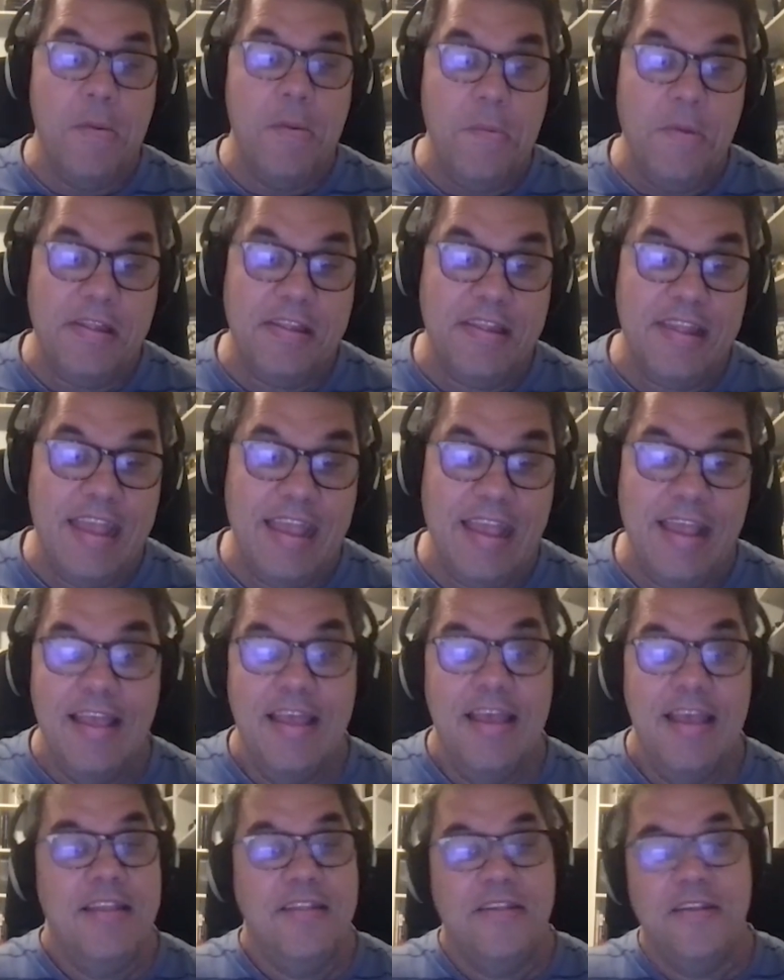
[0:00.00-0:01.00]
We'll see.
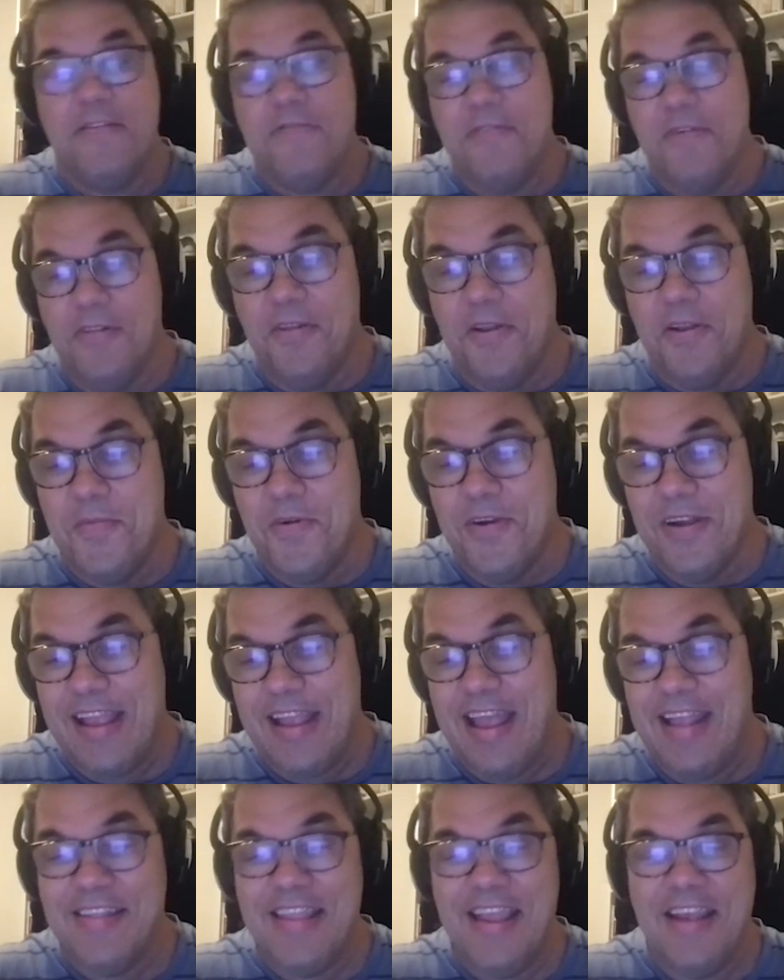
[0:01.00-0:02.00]
Just a little more
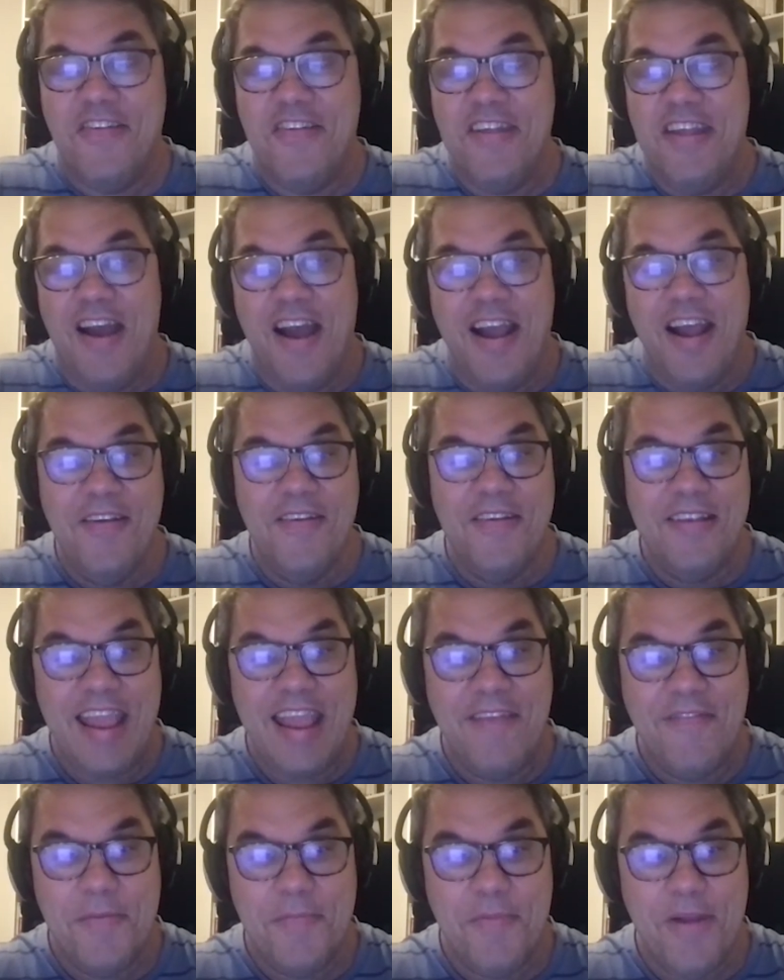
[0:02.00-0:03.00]
context, she hired
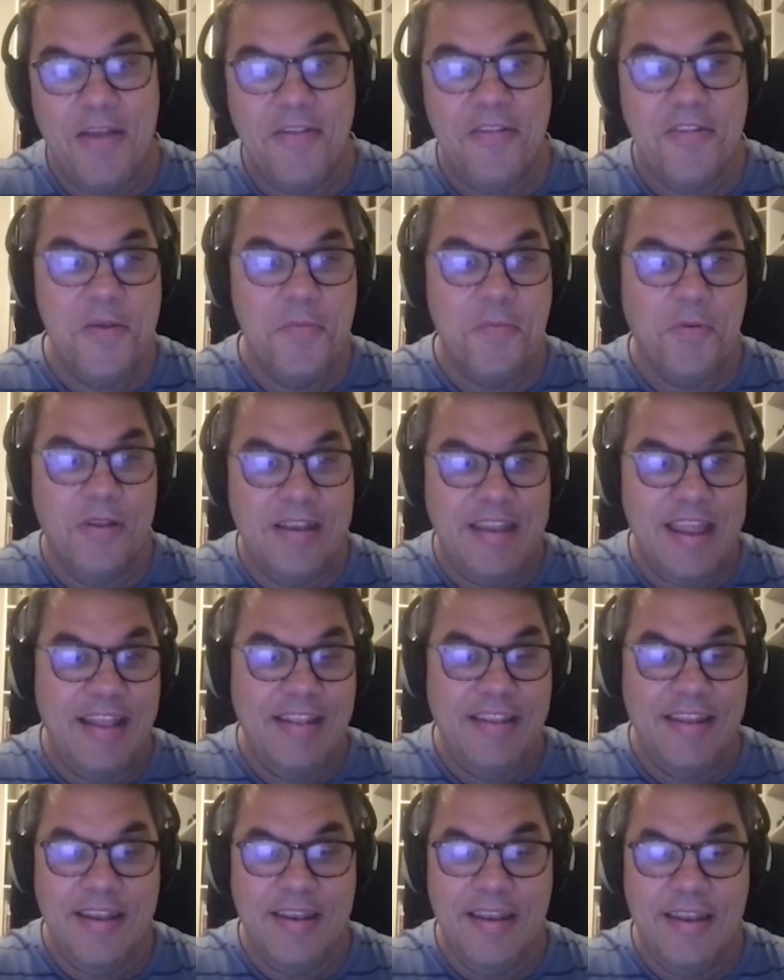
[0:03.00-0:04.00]
David Brown,
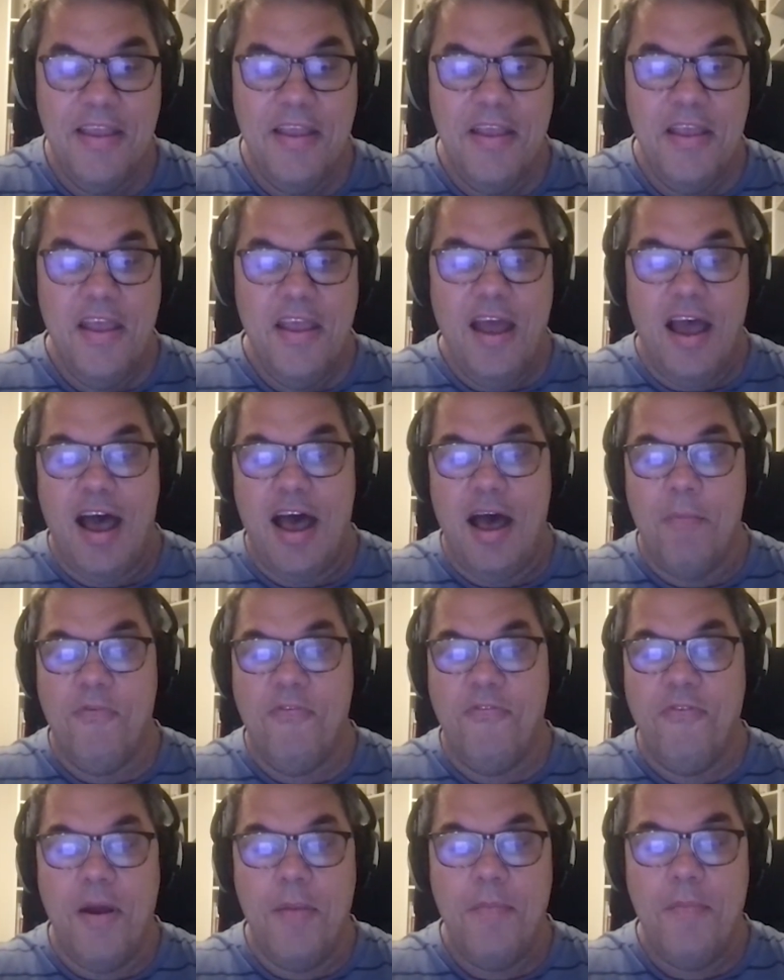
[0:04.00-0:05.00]
superintendent
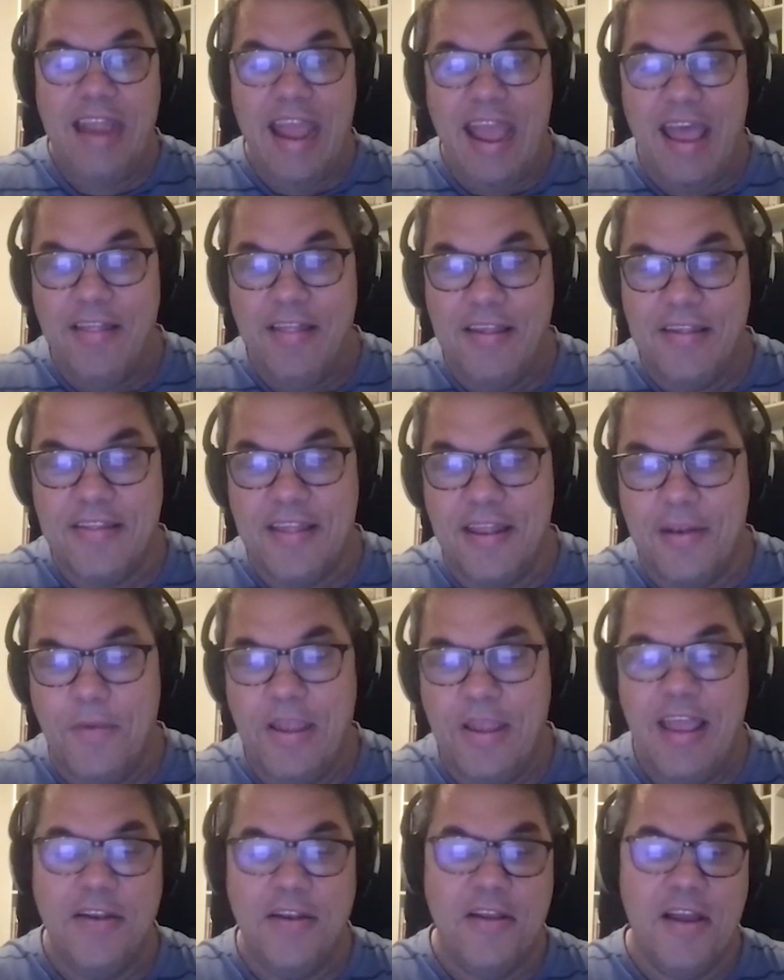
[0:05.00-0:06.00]
from Dallas, and
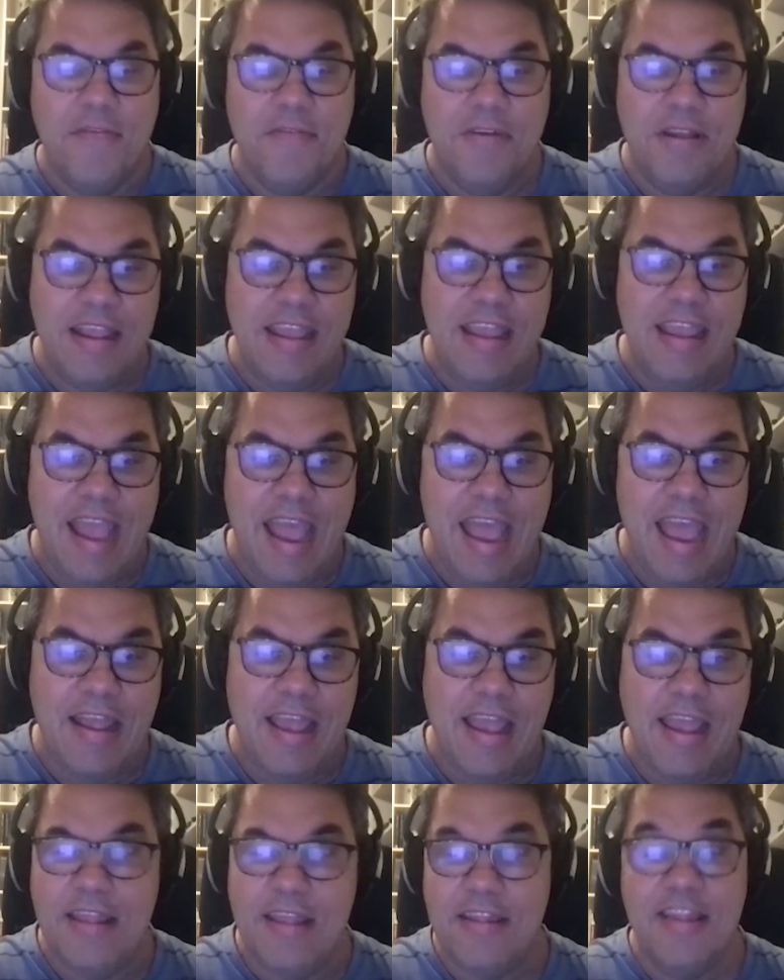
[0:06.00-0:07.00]
we uncovered he had
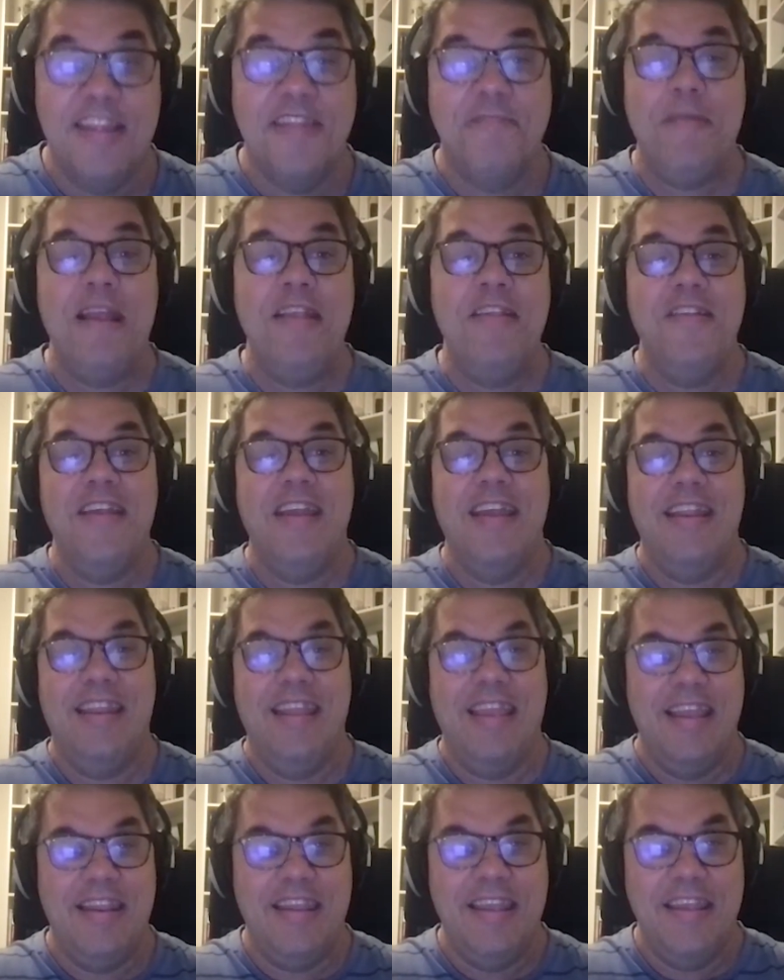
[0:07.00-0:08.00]
a
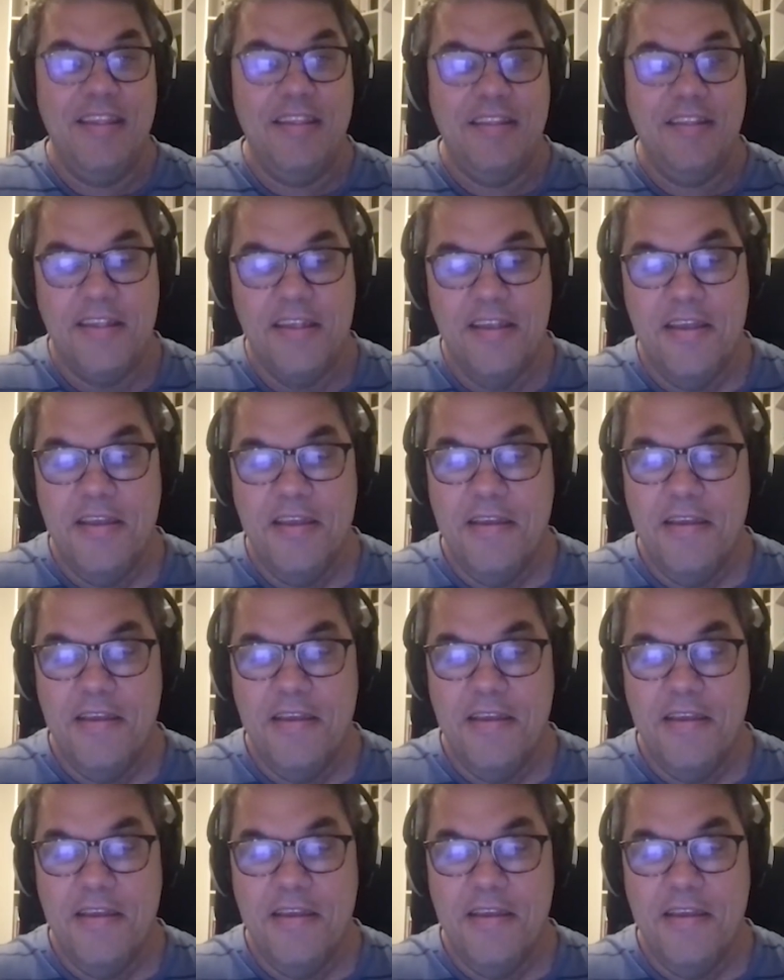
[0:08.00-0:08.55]
suspension in his